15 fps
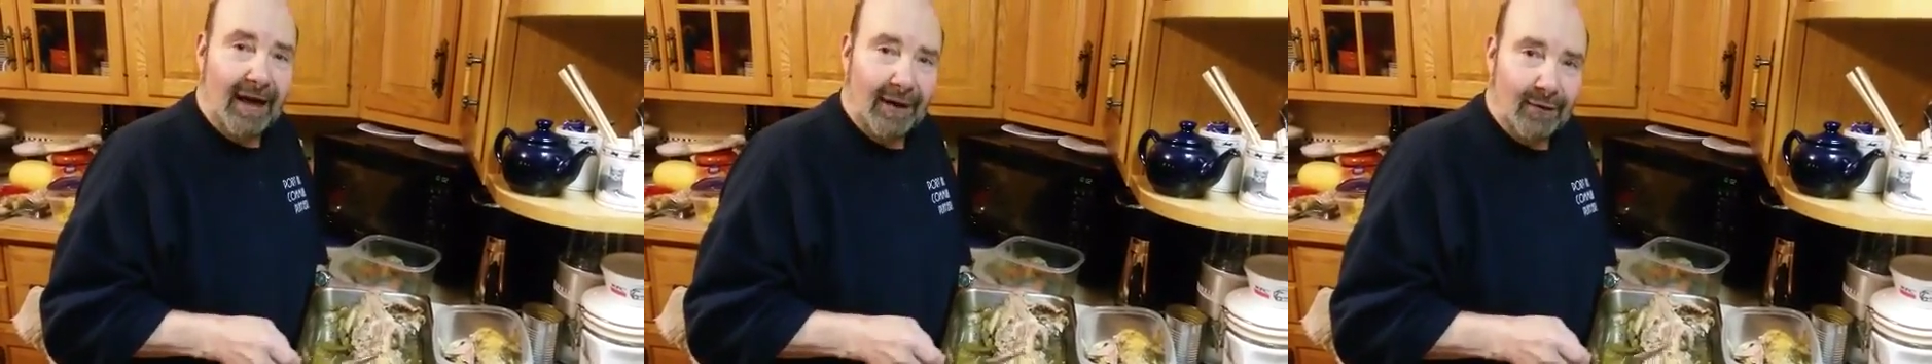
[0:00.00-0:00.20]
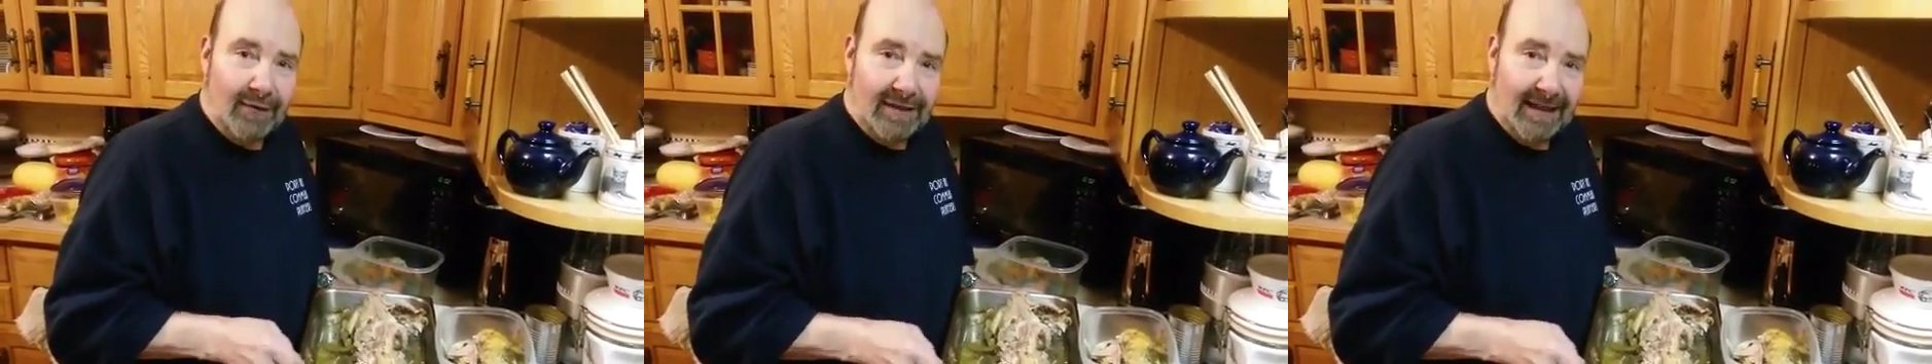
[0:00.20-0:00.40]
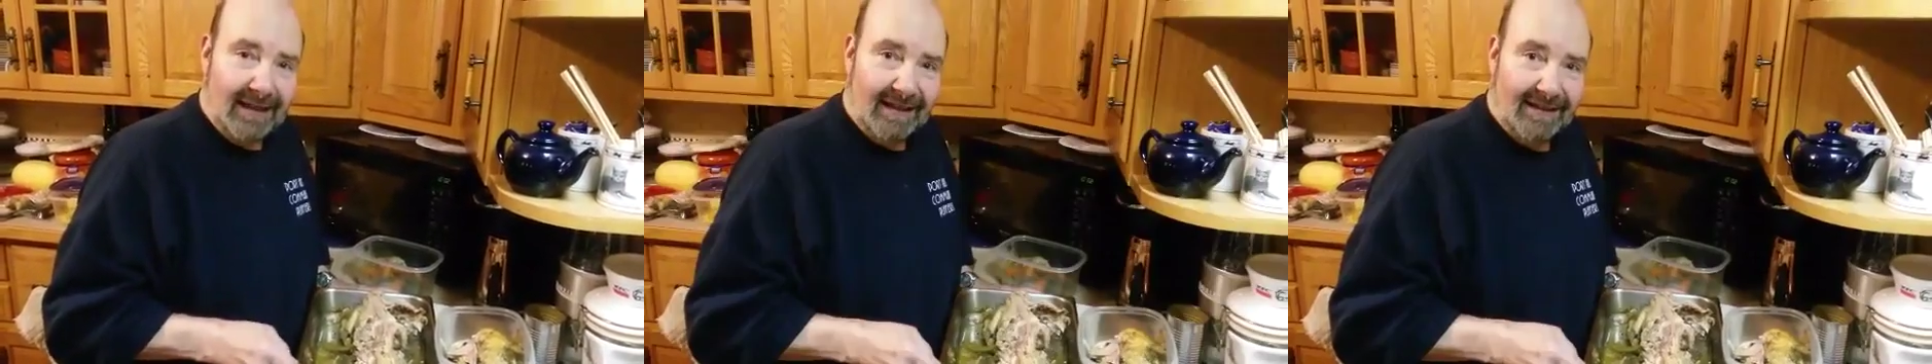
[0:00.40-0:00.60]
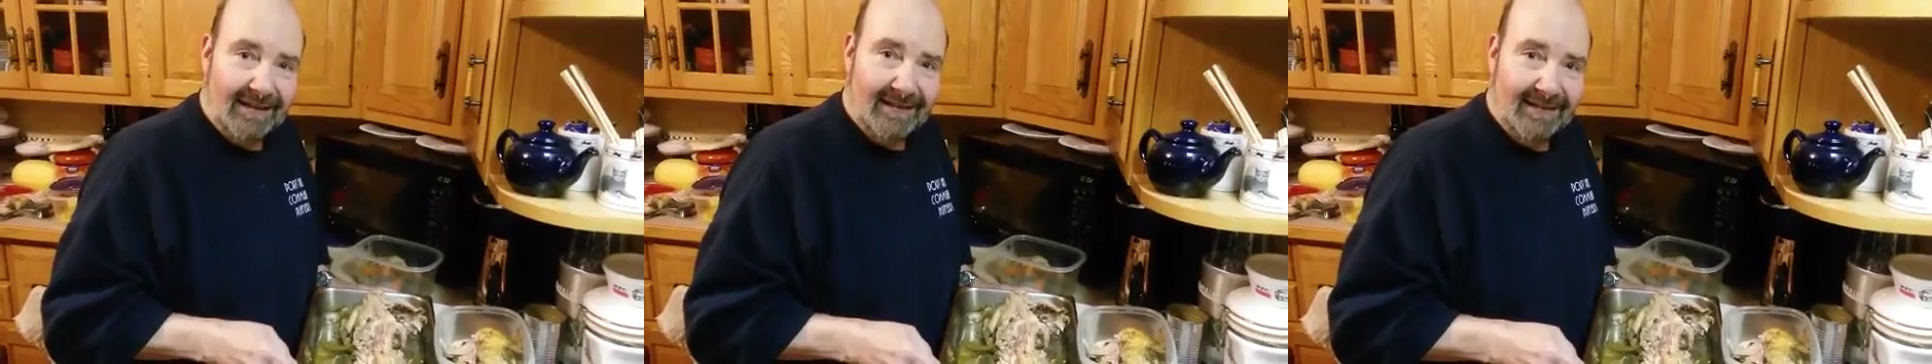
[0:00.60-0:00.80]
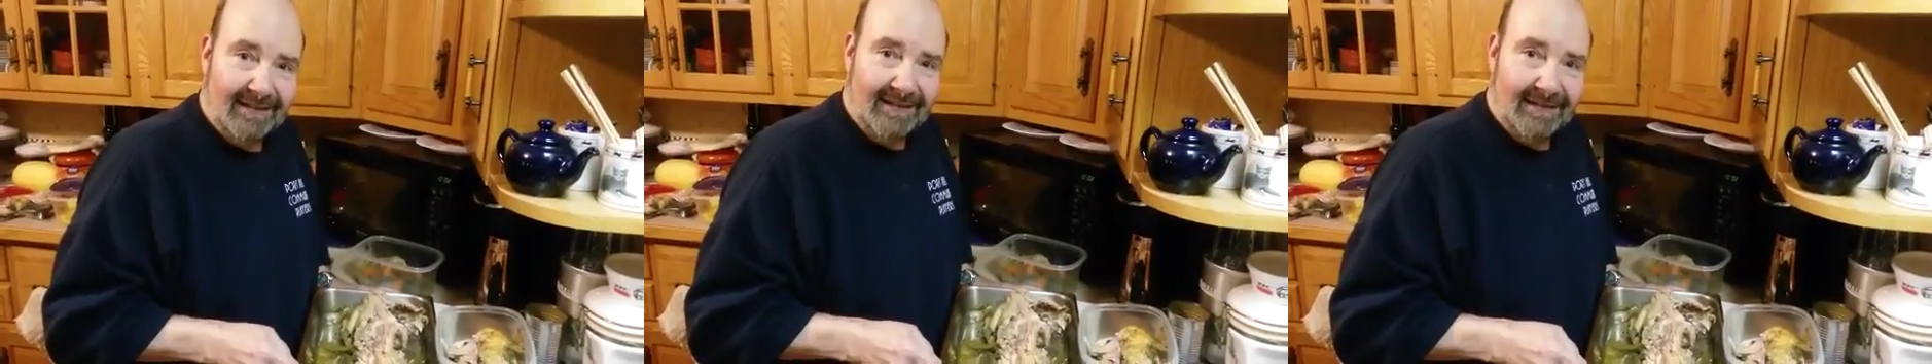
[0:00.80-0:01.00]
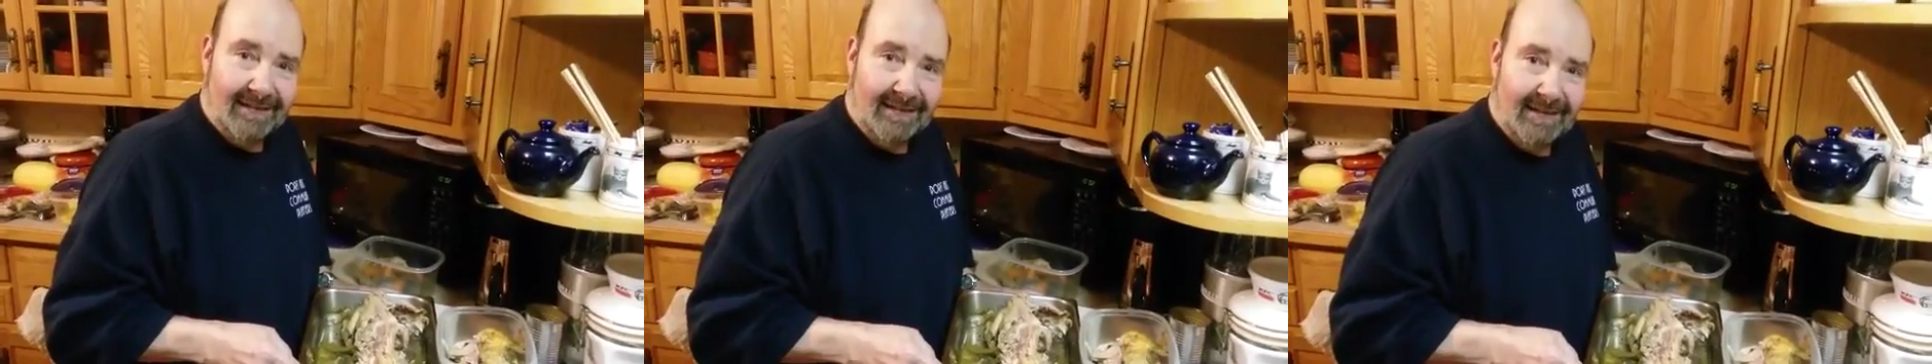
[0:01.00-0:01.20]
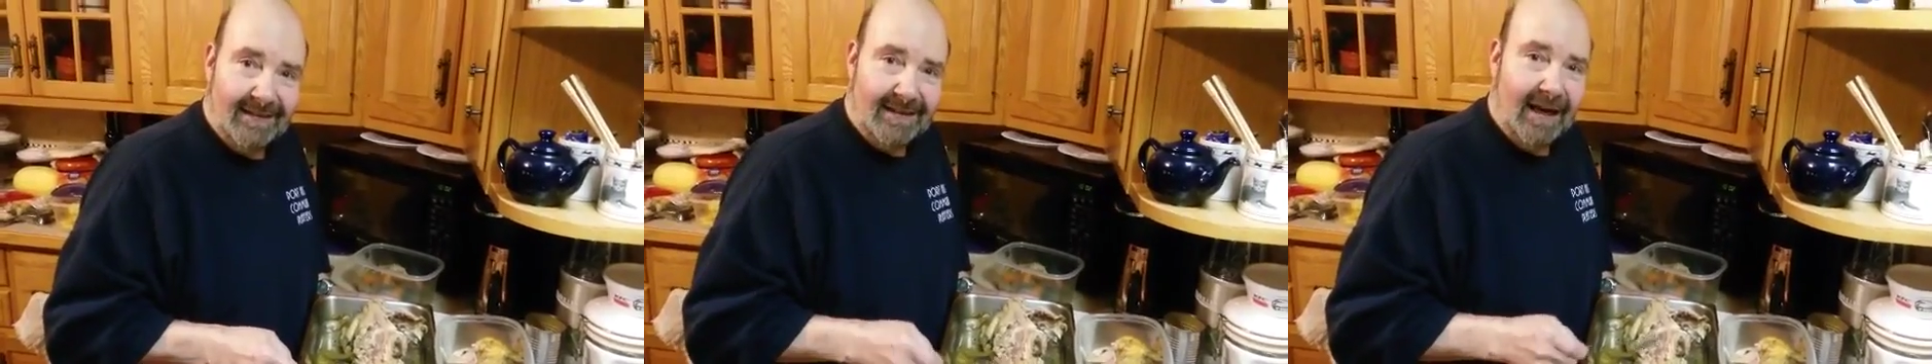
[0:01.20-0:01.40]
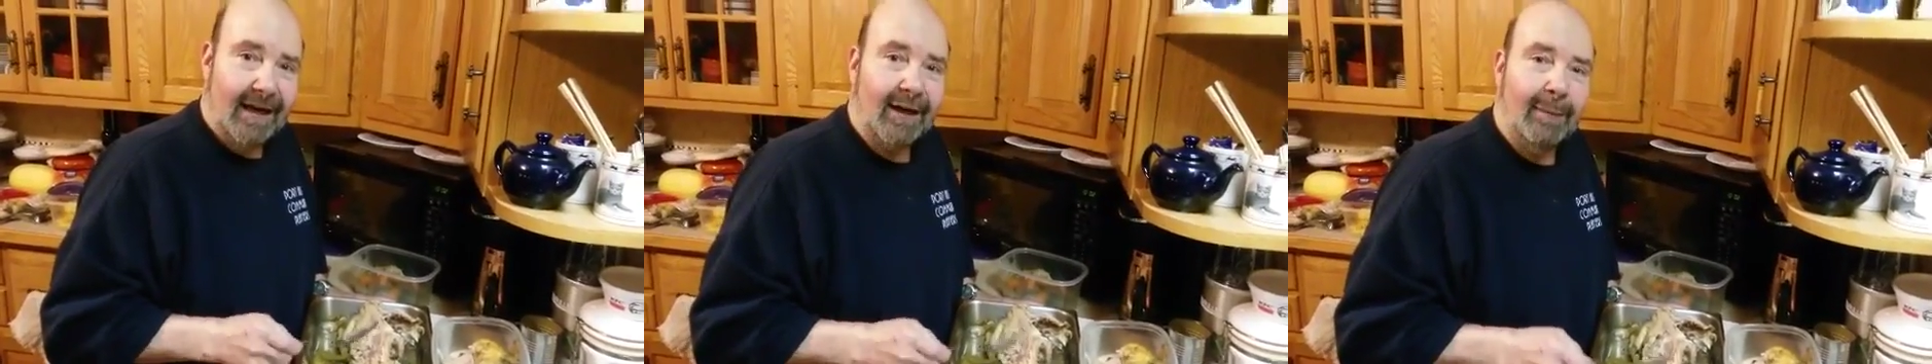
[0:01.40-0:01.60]
Cuisine,
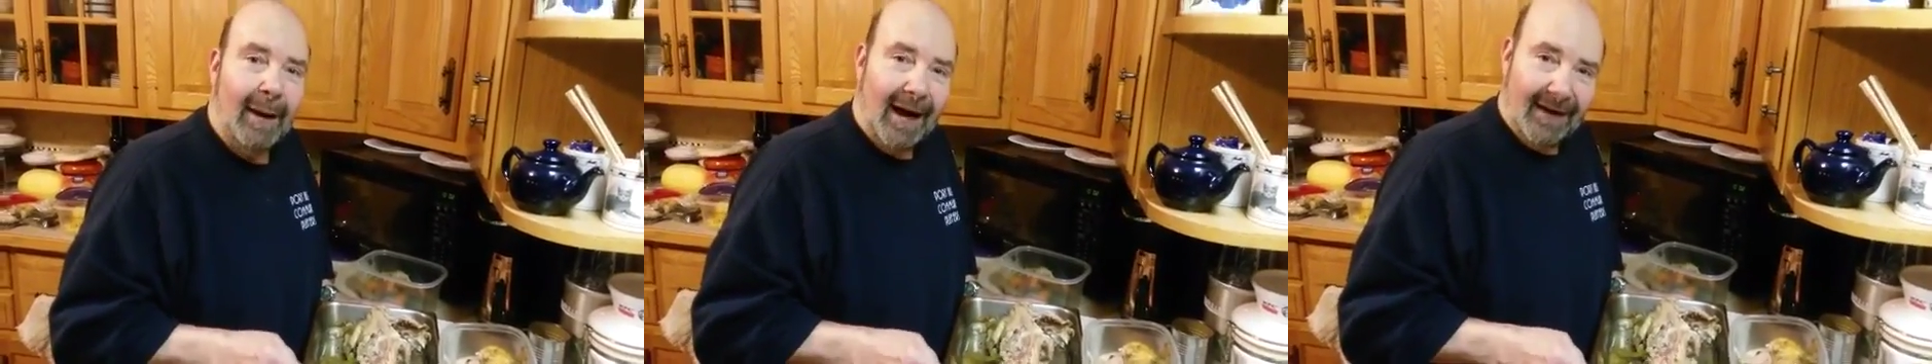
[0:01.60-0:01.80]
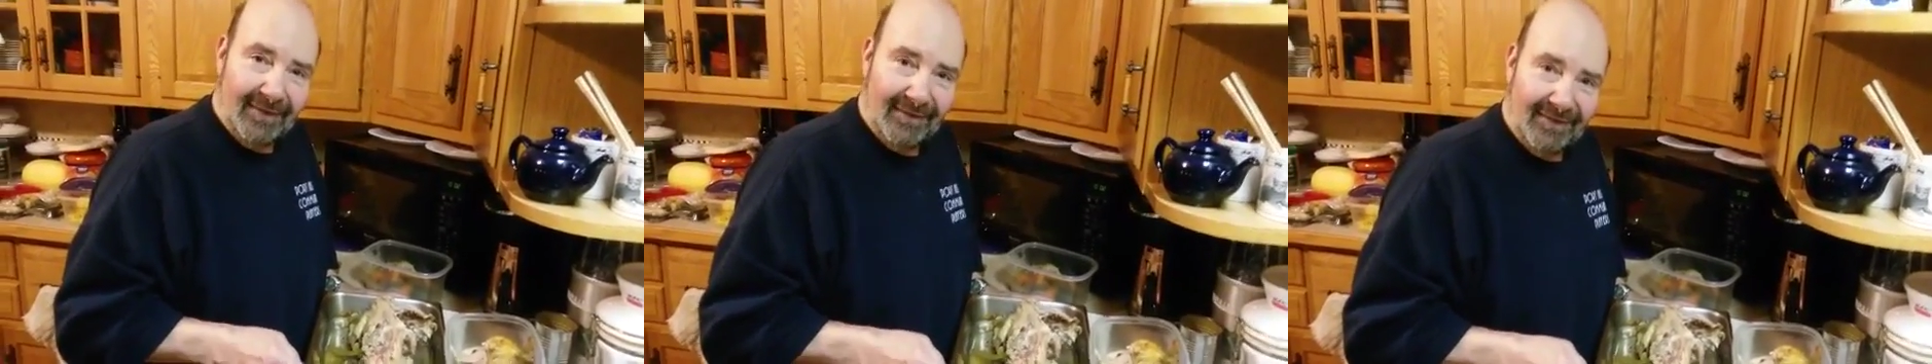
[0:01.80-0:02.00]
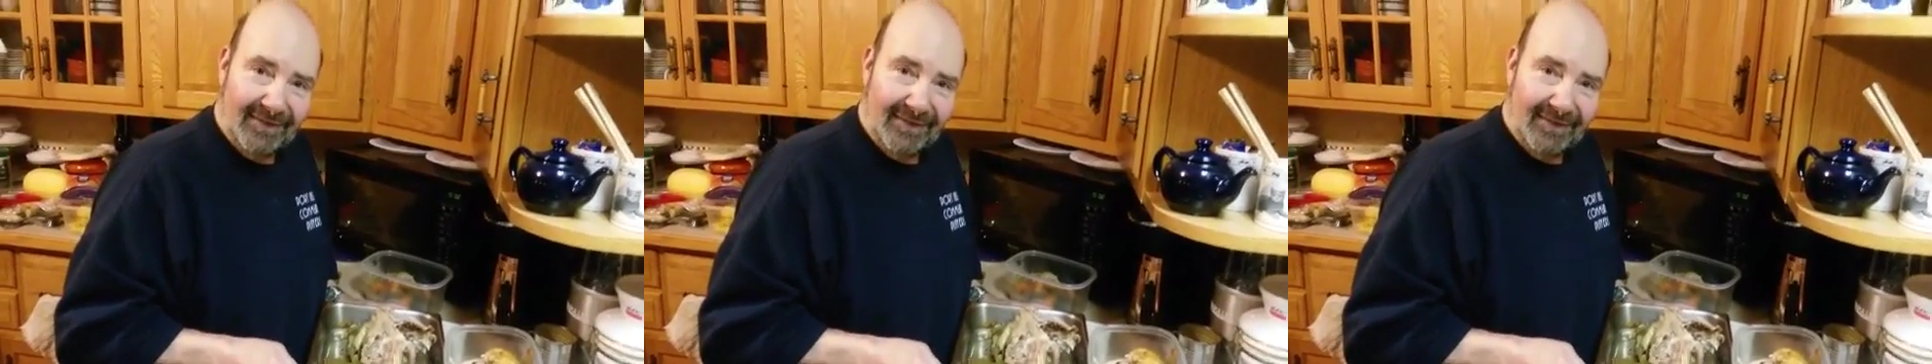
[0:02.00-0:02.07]
saying goodbye.